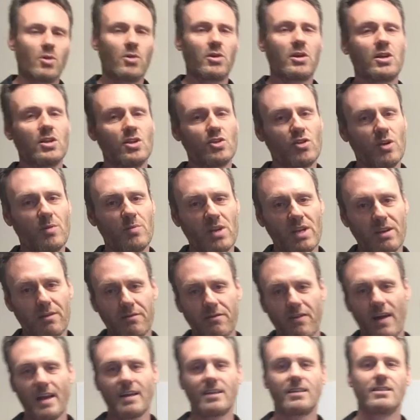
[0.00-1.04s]
what are the contributing
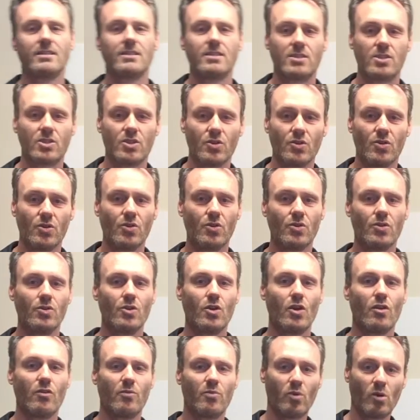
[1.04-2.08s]
factors to
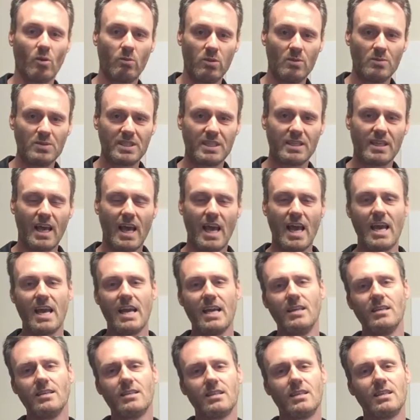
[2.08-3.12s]
nerve problems in the
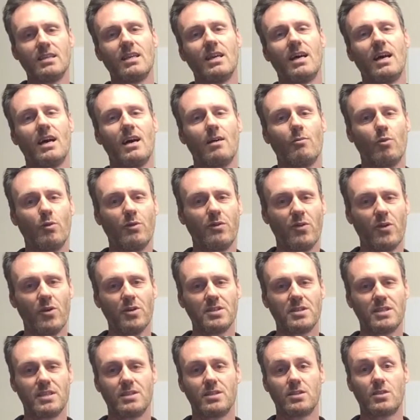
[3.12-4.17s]
hand? Well,
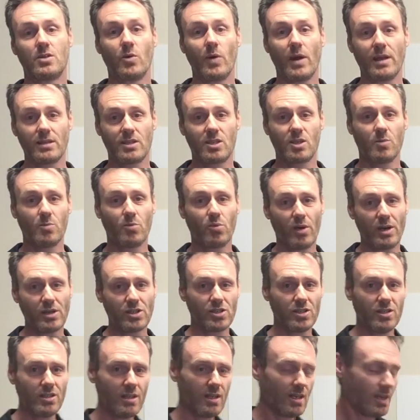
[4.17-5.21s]
first is direct
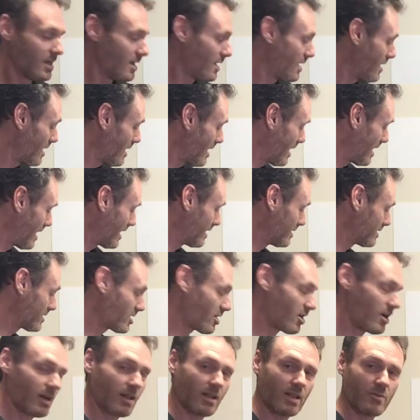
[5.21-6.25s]
compression in
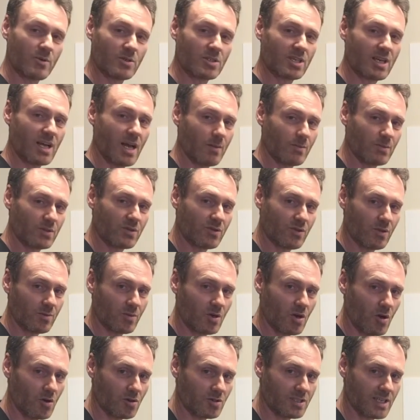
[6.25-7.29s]
cycling, which comes from
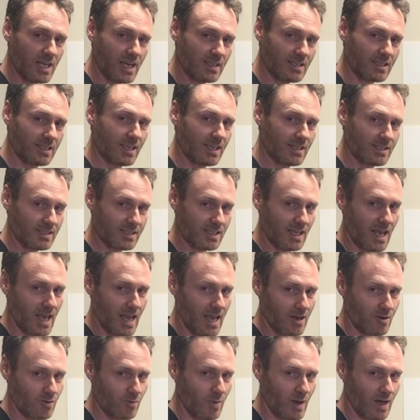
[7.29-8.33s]
contact against the
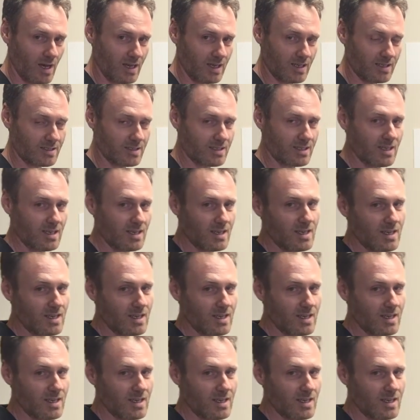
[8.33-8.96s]
handlebars.